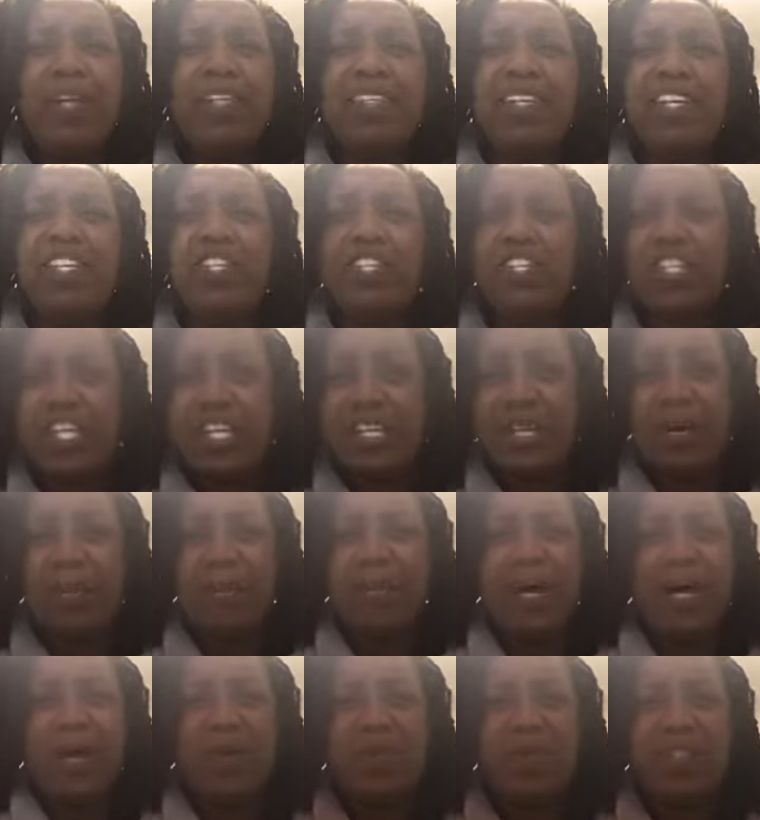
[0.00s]
ain't said shit
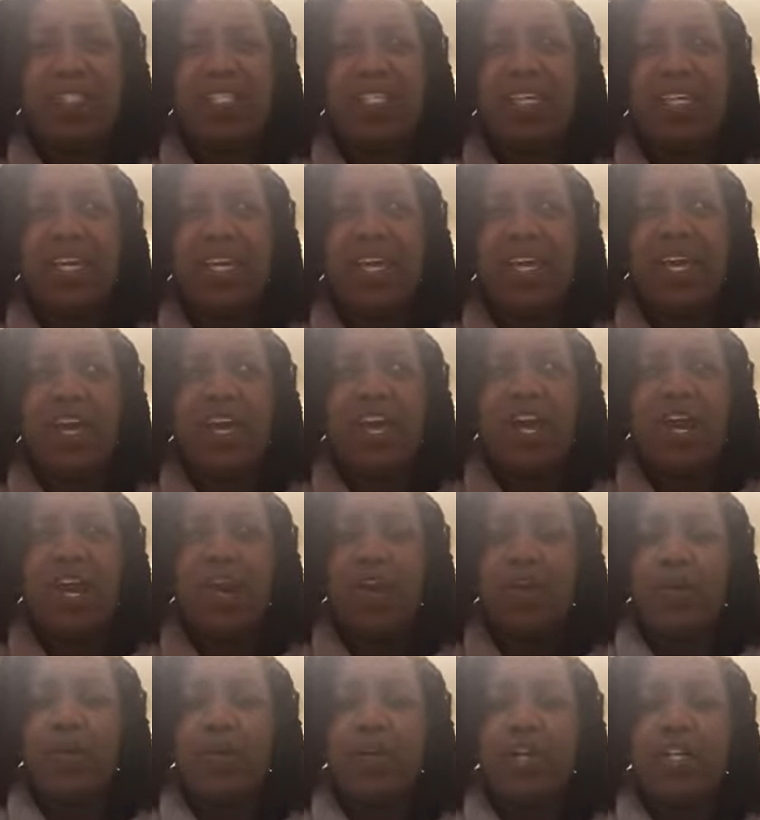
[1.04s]
about
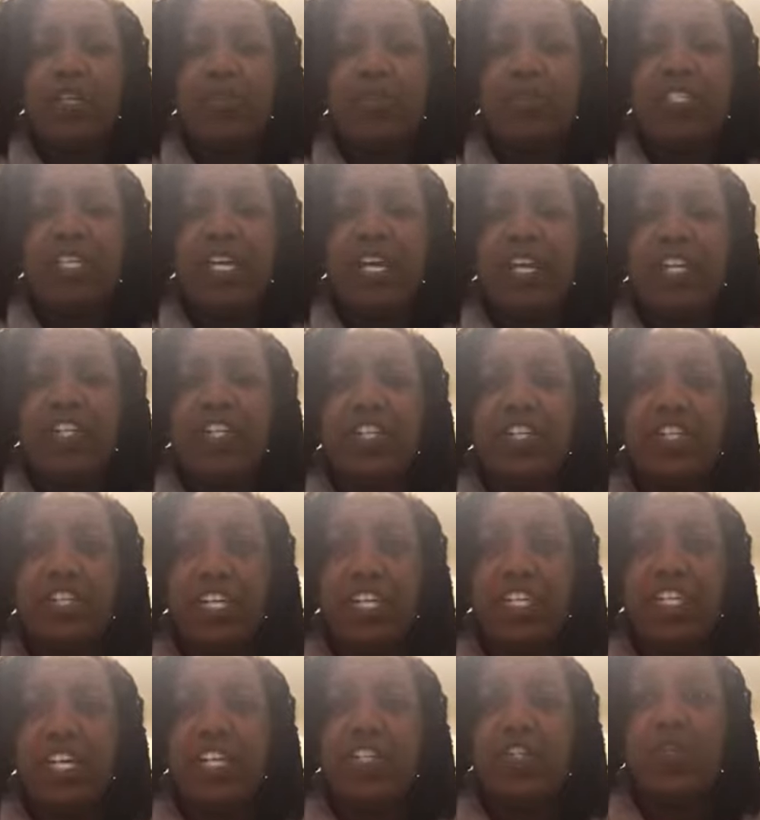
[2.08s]
her daughter. You said
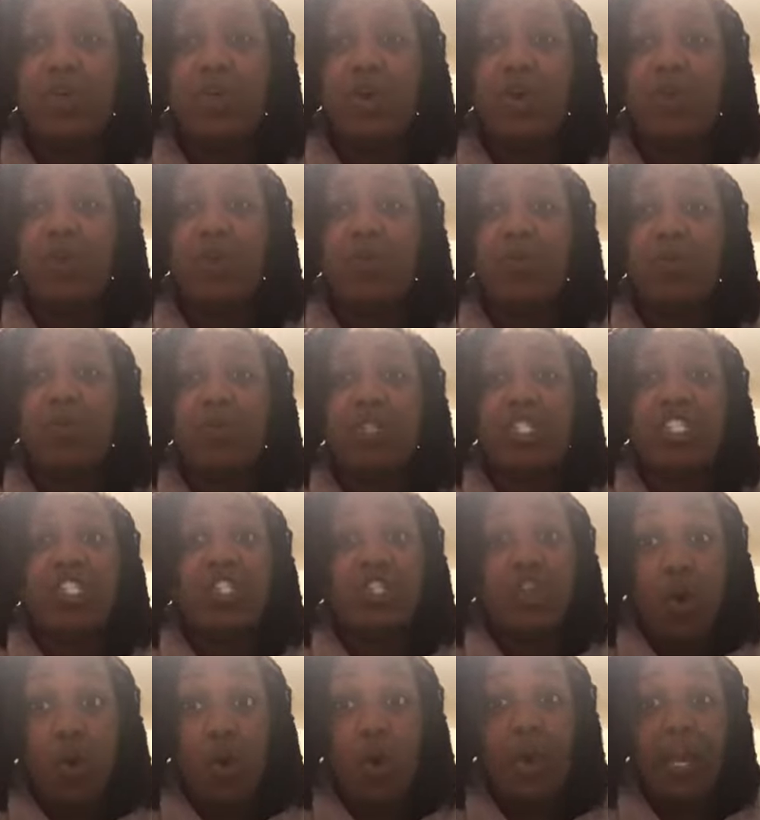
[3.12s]
shit that her daughter was
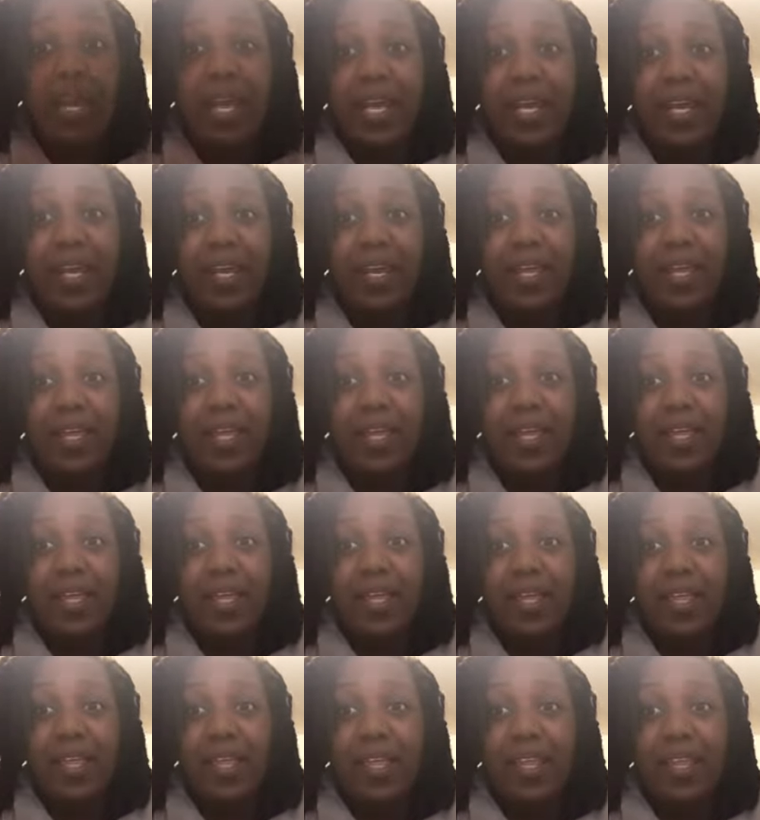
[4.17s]
doing
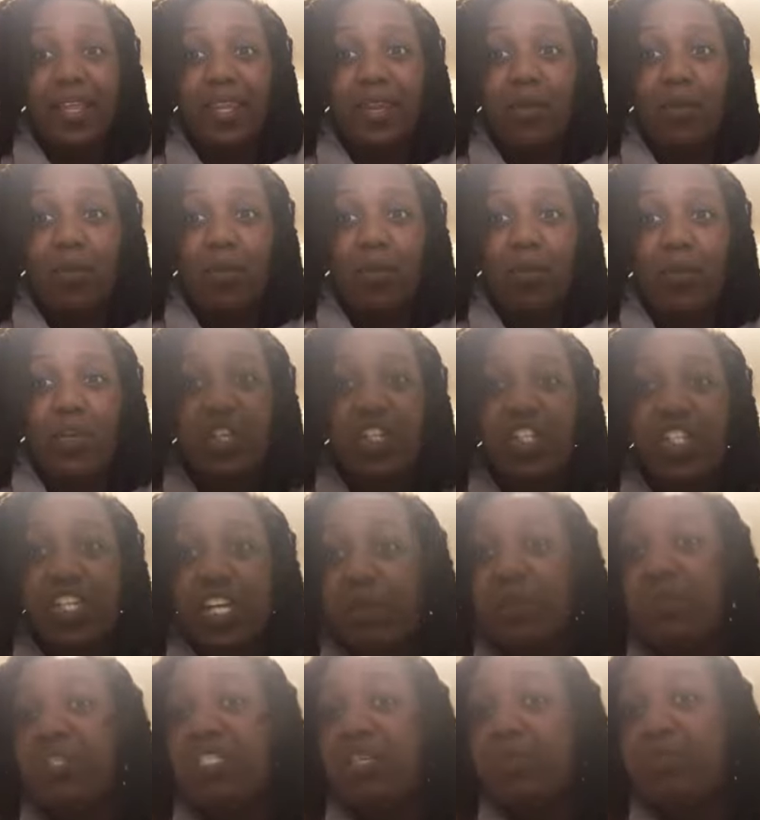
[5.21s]
when
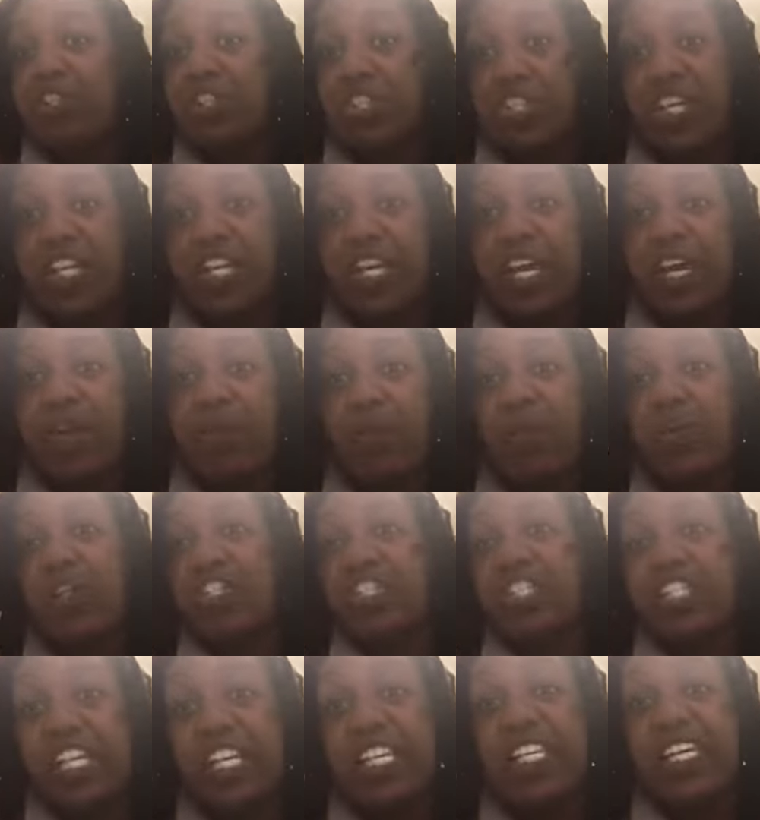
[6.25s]
she was some shit at
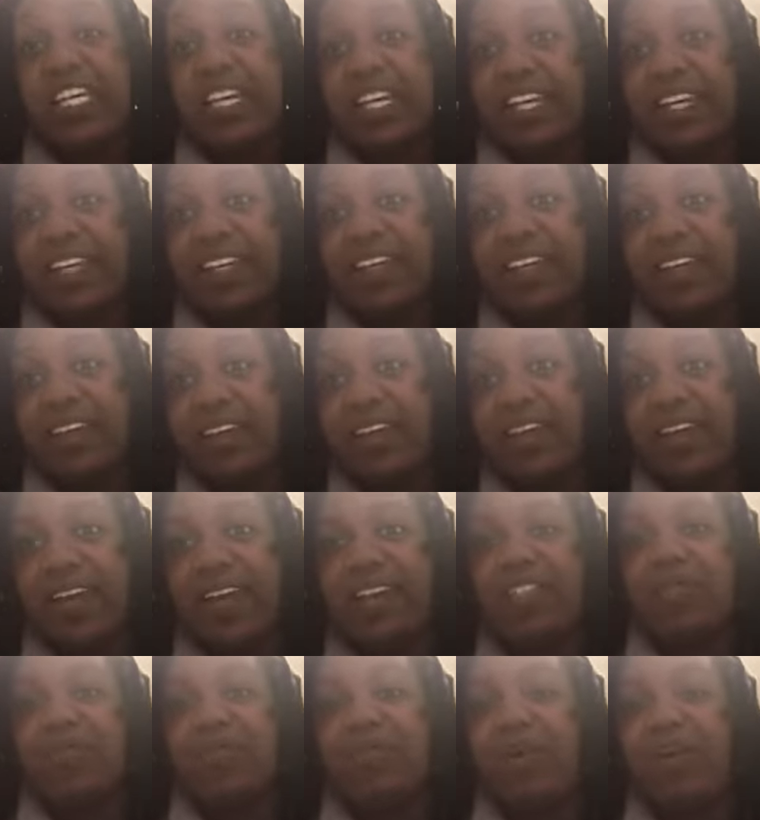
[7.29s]
what she did
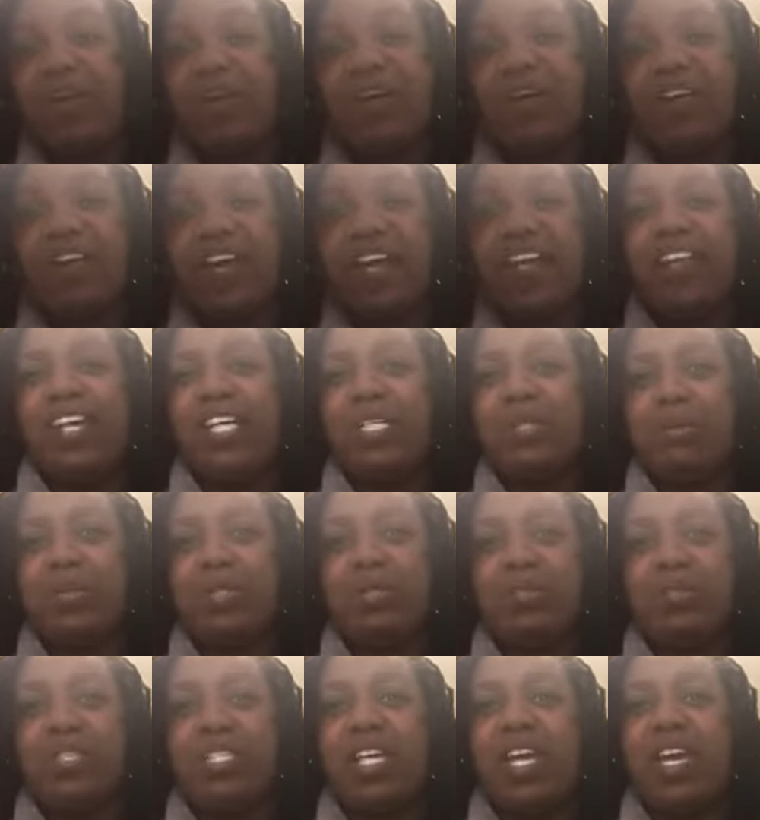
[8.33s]
as a parent. Like, that's
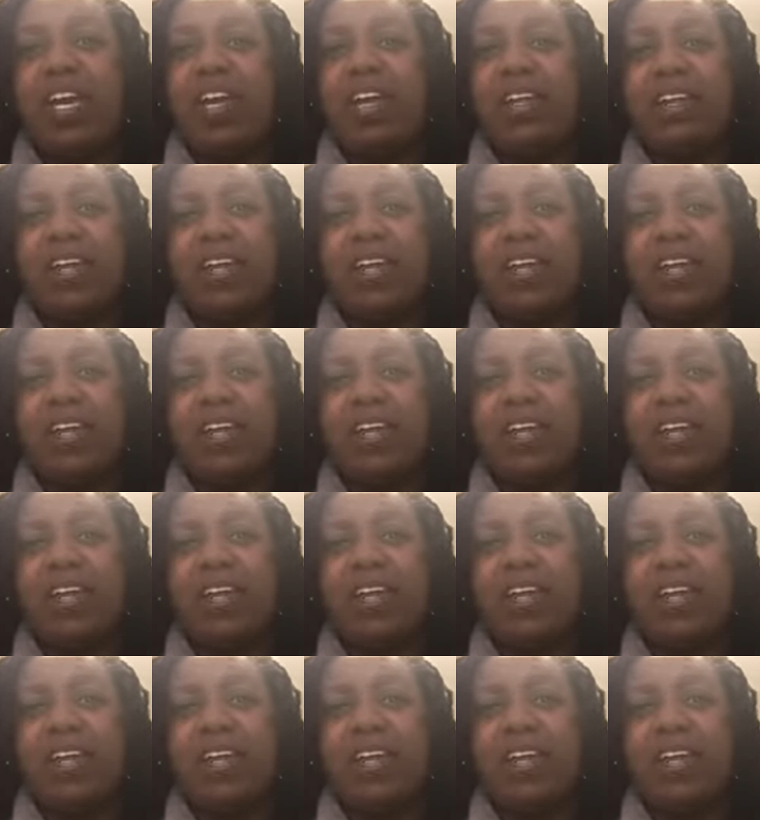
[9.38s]
what you said.